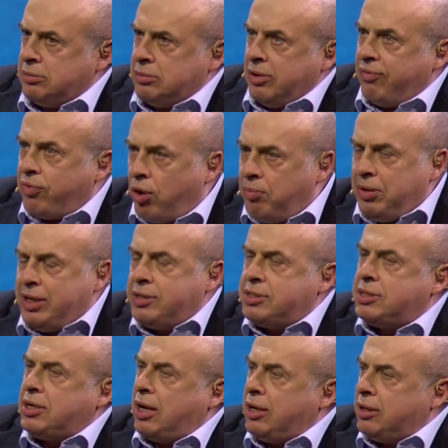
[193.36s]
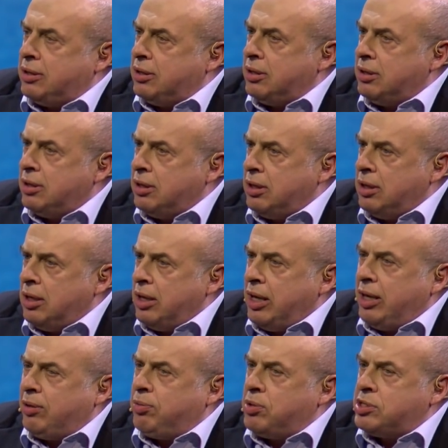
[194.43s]
from inside,
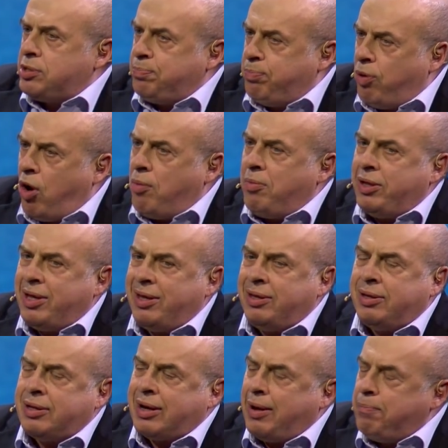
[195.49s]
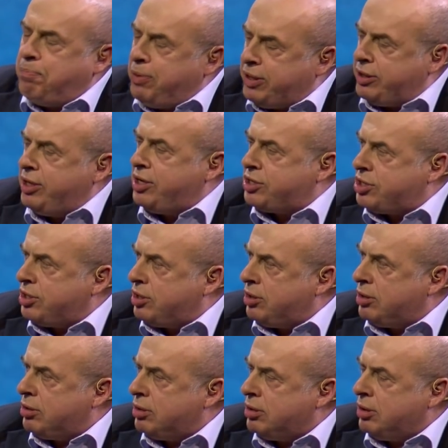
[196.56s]
it was permanent competition
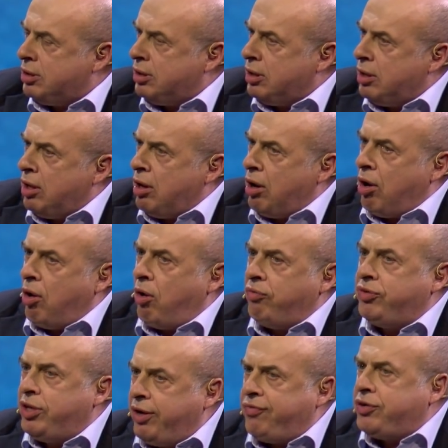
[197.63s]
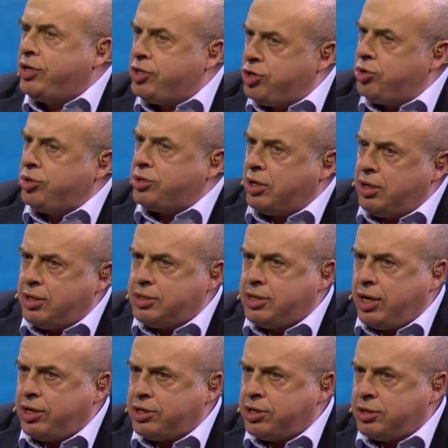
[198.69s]
of different Jewish
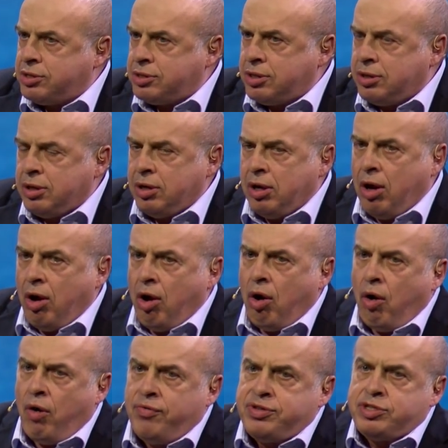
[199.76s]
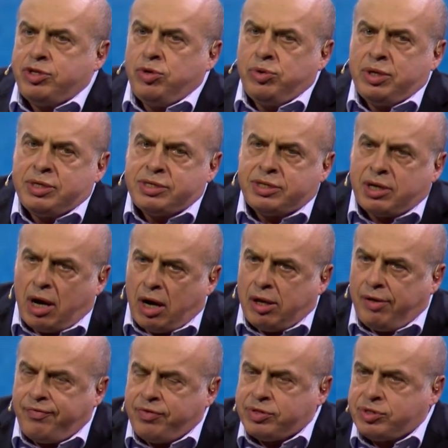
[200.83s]
organizations, of student
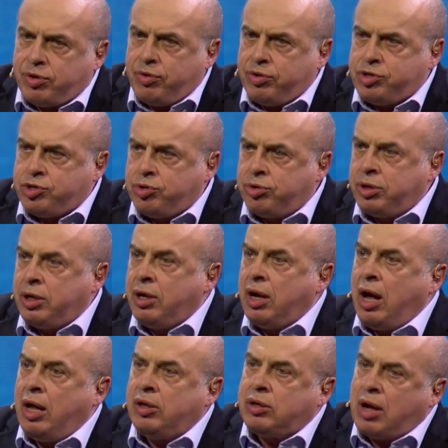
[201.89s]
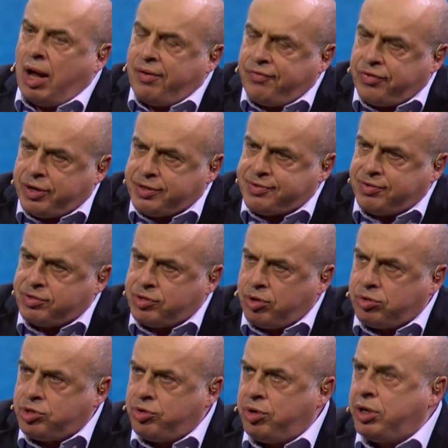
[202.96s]
struggle for Soviet Jewry, and Conference for
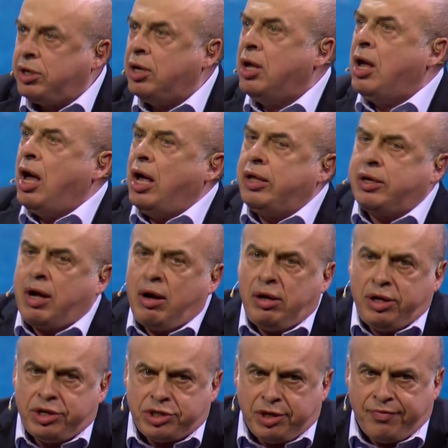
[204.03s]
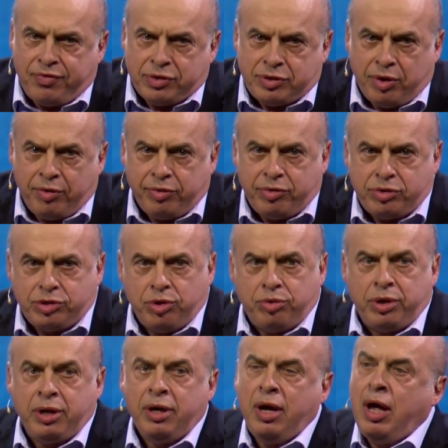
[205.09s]
Soviet Jewry, and Coalition for Soviet
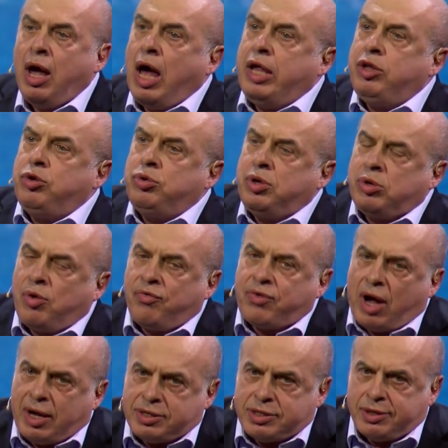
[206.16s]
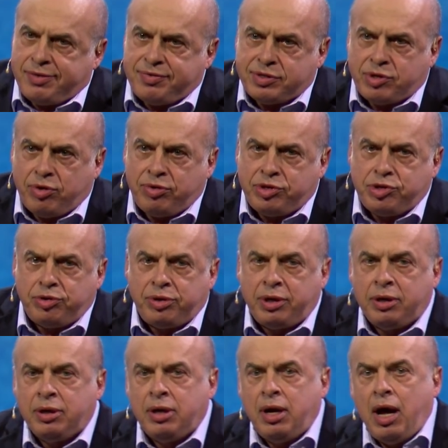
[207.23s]
Jewry, and Union of Council for Soviet Jewry,
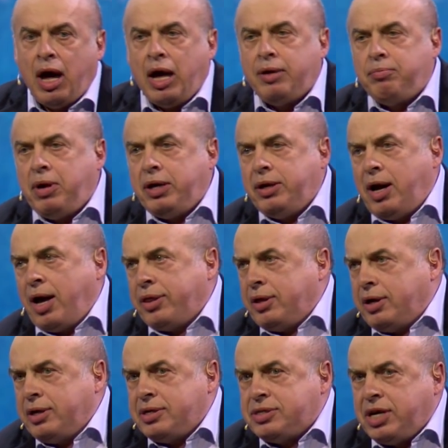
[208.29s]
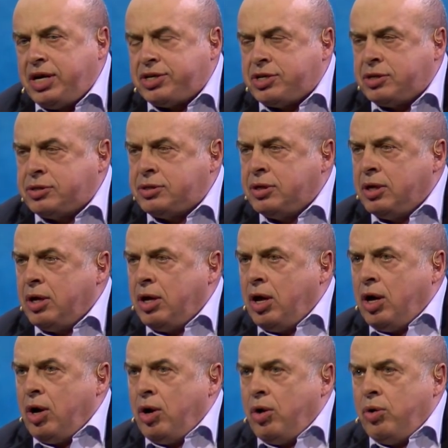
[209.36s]
and many other organizations
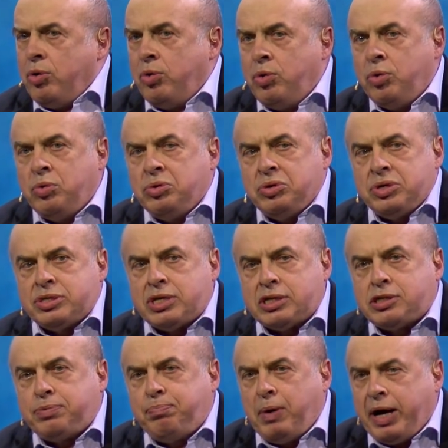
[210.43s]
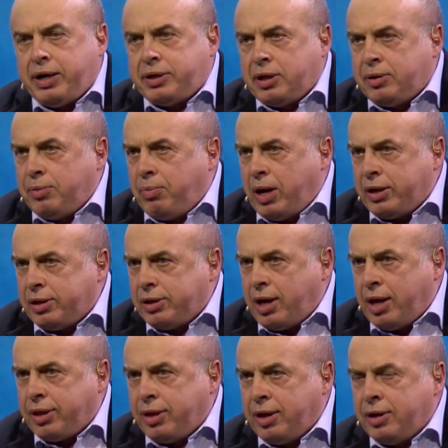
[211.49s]
who suspected one
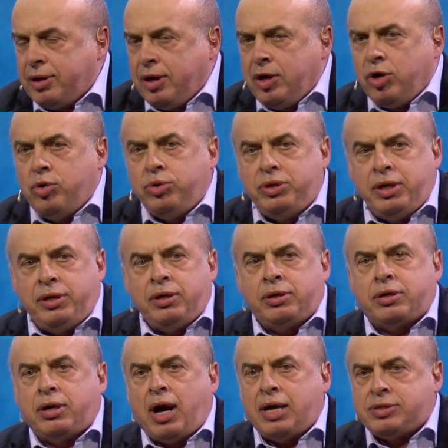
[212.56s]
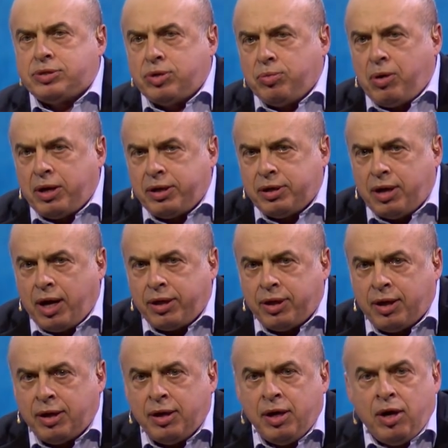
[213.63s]
another, who didn't trust one
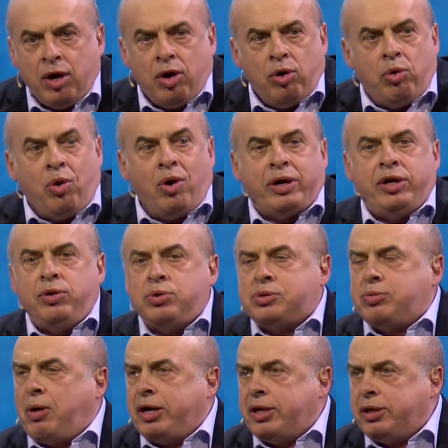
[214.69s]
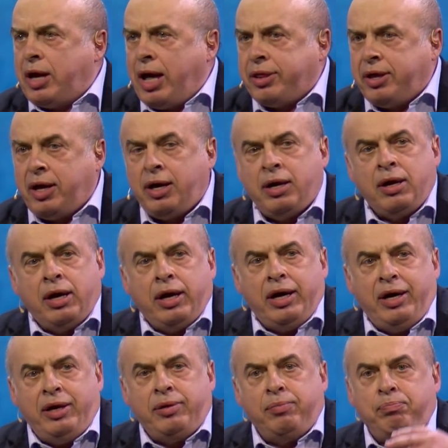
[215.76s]
another, who accused one another
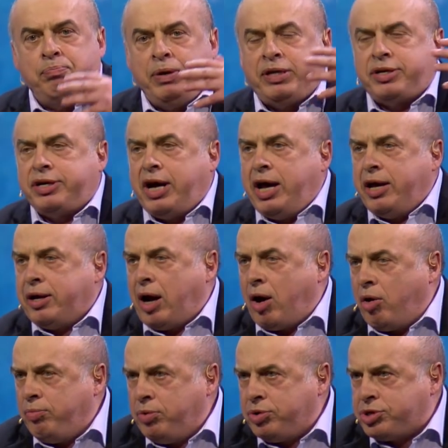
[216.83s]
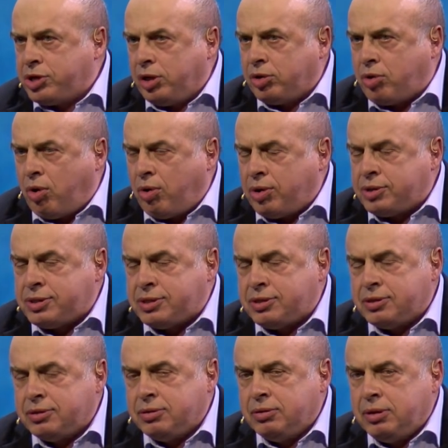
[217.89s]
in betraying our mutual cause.
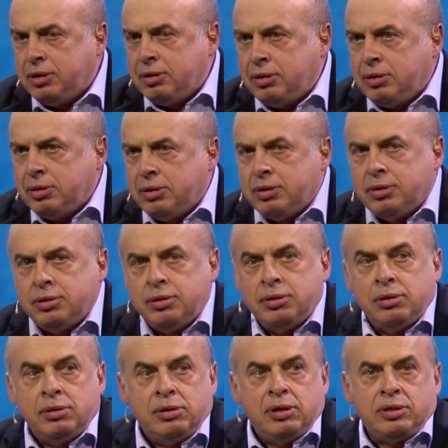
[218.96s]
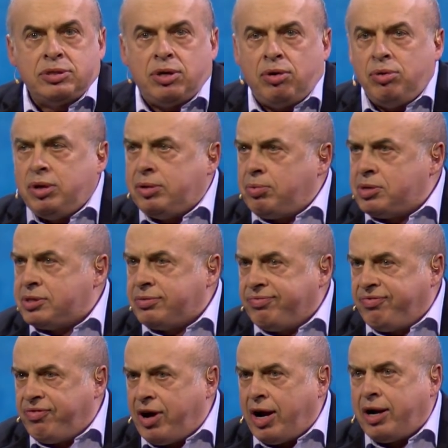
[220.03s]
So it was
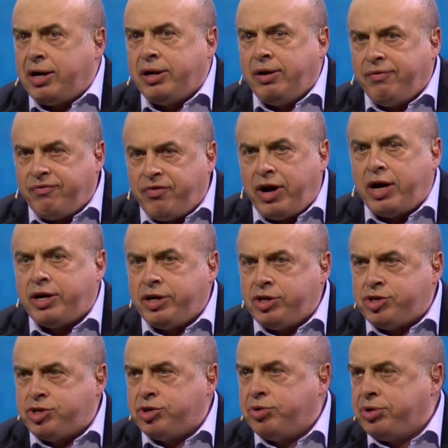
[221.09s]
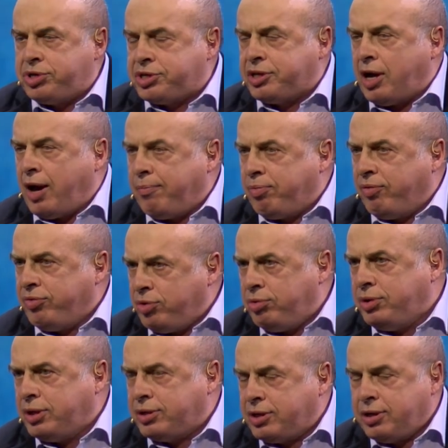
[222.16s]
very, very Jewish type of
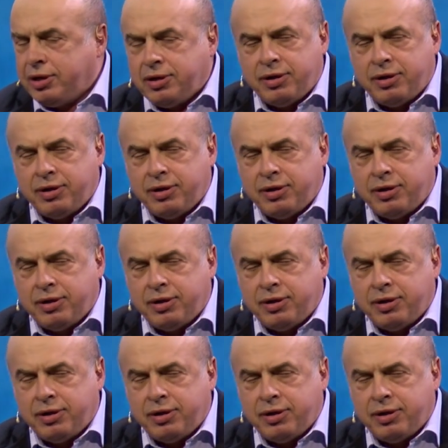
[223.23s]
unity.